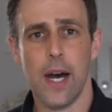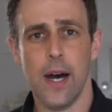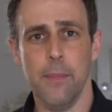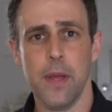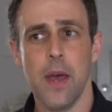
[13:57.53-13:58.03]

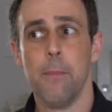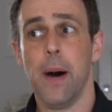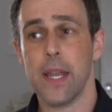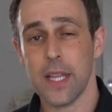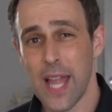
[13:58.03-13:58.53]
Um,
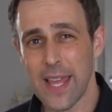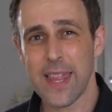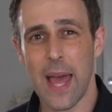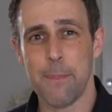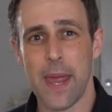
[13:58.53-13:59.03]
but like
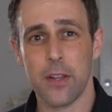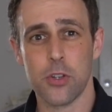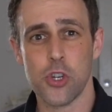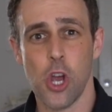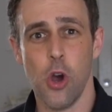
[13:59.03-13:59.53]
that
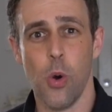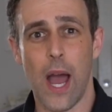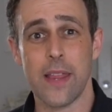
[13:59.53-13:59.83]
pedal show,